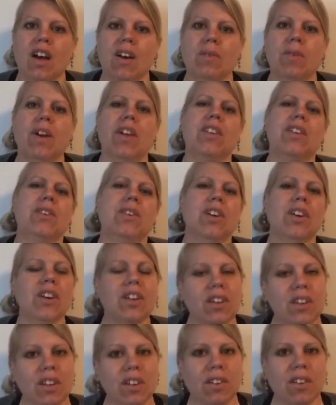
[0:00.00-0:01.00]
Well, you
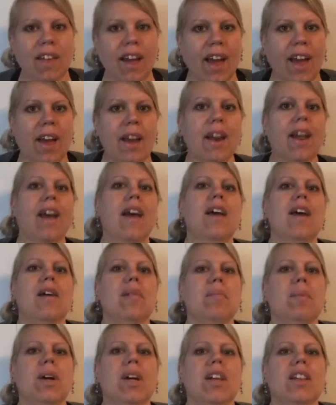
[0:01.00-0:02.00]
could do that,
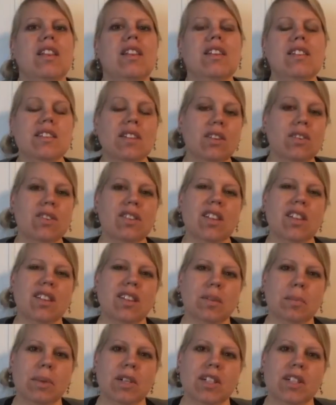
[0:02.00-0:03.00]
but this goes a little
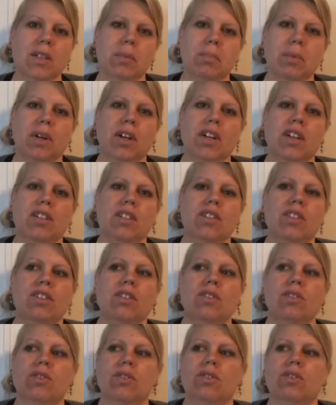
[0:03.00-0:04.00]
bit deeper
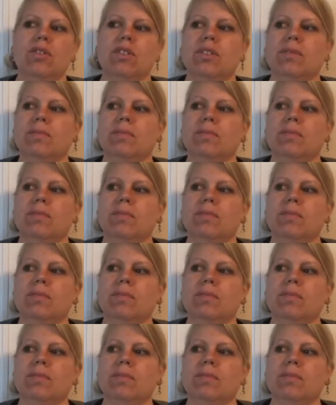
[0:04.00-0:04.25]
into